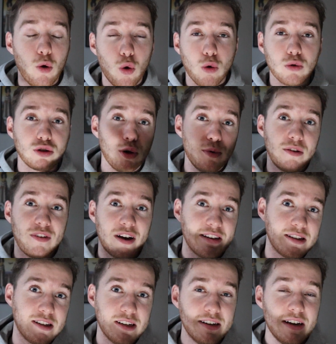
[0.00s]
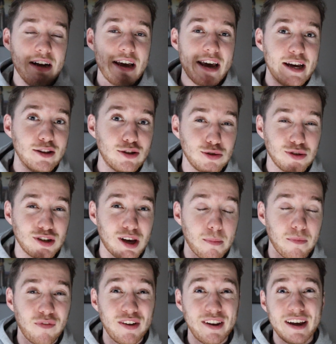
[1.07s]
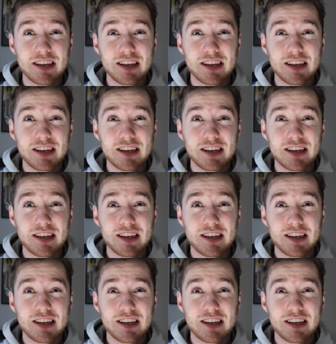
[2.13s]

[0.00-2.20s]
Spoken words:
auto-invested into something.